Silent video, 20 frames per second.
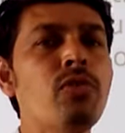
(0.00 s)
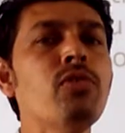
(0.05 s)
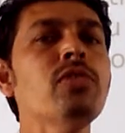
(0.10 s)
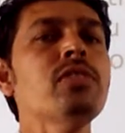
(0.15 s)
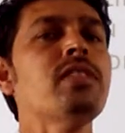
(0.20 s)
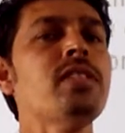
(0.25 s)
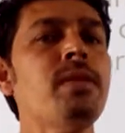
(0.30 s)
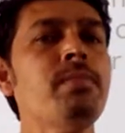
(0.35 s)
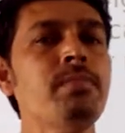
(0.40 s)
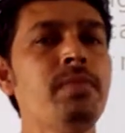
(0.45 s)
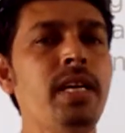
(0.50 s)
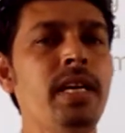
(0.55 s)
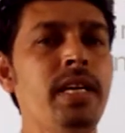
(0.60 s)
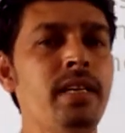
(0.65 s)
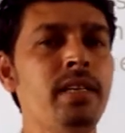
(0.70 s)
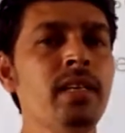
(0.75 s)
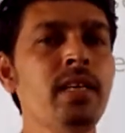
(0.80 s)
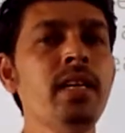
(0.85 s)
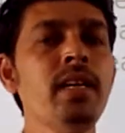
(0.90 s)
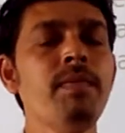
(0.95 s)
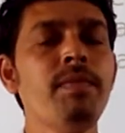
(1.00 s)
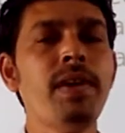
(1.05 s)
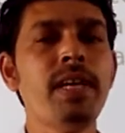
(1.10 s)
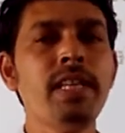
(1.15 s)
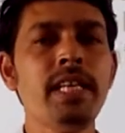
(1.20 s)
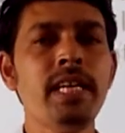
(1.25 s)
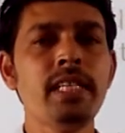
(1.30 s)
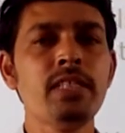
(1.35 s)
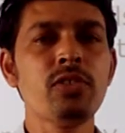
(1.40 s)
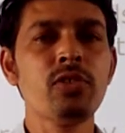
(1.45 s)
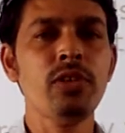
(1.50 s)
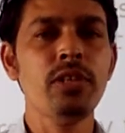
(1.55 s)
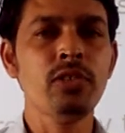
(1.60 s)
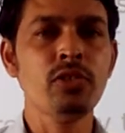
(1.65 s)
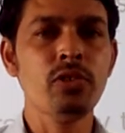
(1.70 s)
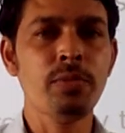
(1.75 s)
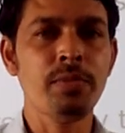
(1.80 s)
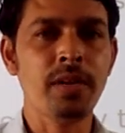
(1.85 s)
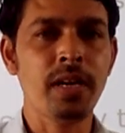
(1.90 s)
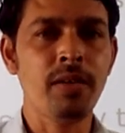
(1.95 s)
grow something, whether it's
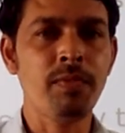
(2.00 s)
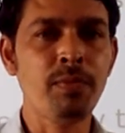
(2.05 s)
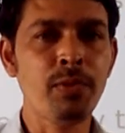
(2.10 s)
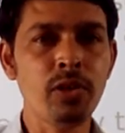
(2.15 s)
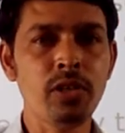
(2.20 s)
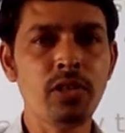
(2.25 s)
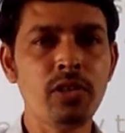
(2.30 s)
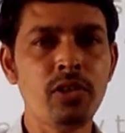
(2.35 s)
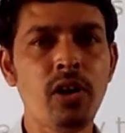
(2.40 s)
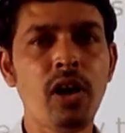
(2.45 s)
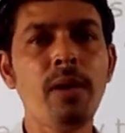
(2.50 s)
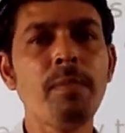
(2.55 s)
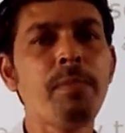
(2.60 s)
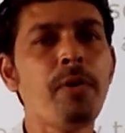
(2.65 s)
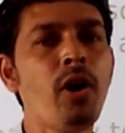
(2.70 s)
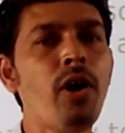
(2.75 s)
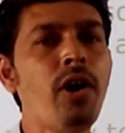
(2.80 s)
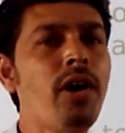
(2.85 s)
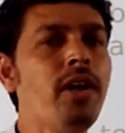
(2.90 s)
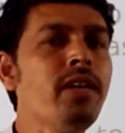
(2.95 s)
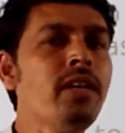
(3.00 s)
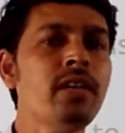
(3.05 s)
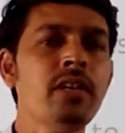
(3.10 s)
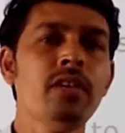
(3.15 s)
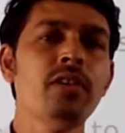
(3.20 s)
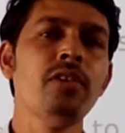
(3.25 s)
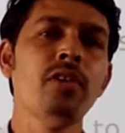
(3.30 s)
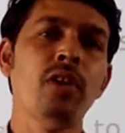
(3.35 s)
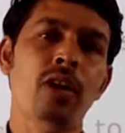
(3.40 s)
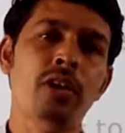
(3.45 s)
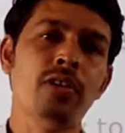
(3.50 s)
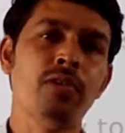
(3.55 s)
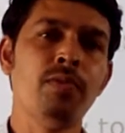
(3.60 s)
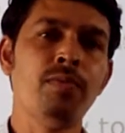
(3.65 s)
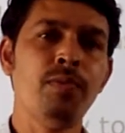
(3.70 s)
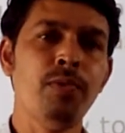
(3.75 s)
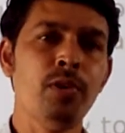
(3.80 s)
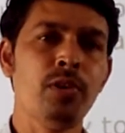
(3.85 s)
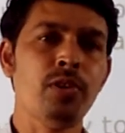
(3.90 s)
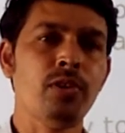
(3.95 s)
going to be a food crop or
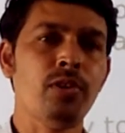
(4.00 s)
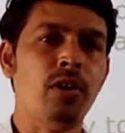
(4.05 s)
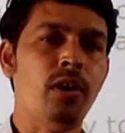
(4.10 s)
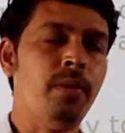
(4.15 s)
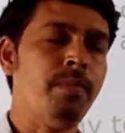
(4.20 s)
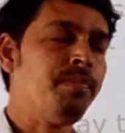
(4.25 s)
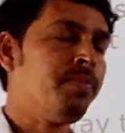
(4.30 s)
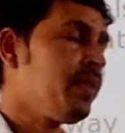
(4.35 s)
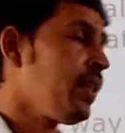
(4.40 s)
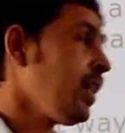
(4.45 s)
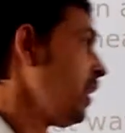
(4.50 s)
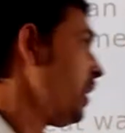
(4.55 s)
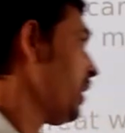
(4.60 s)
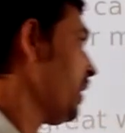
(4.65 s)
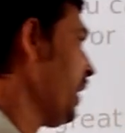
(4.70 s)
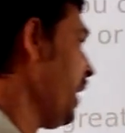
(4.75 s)
non-food crop.